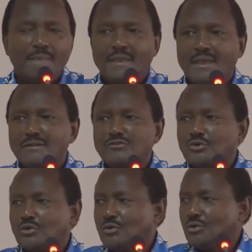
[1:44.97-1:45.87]
And
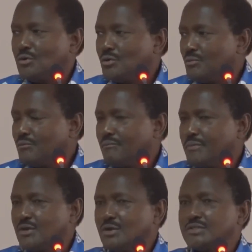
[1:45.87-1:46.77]
so
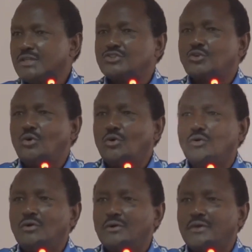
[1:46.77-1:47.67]
because there's
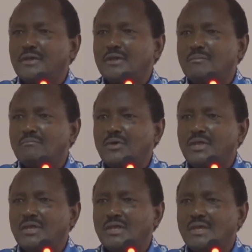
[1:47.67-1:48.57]
coal in
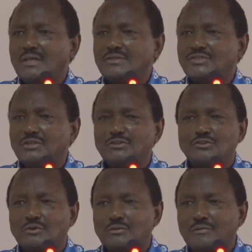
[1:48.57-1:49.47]
Mwingi
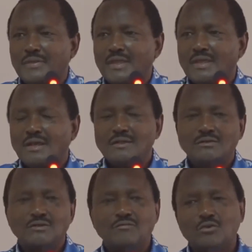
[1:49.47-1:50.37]
Central, a
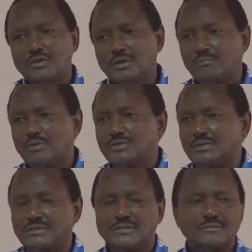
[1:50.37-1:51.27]
lot of coal
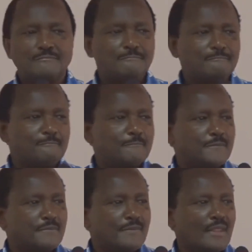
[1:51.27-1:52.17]
deposits,
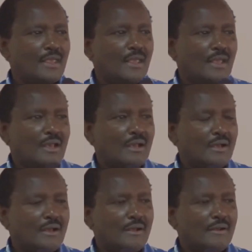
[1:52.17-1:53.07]

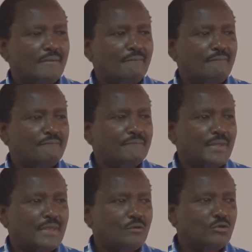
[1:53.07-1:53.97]

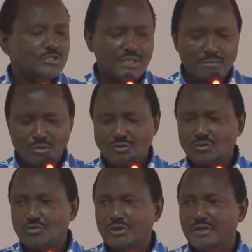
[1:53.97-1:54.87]
it was someone
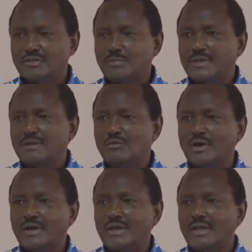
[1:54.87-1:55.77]
to go and explain
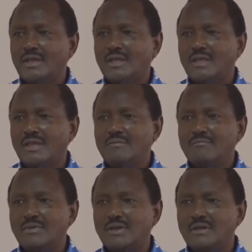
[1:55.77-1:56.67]
why
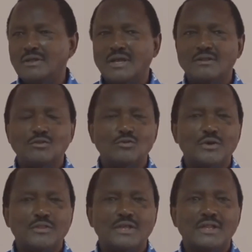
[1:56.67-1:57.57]
him and I don't know
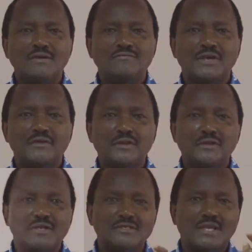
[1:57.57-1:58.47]
why they left
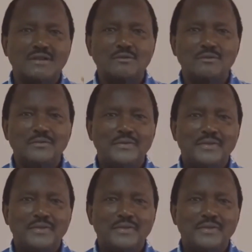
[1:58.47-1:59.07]
Irene Kasalu,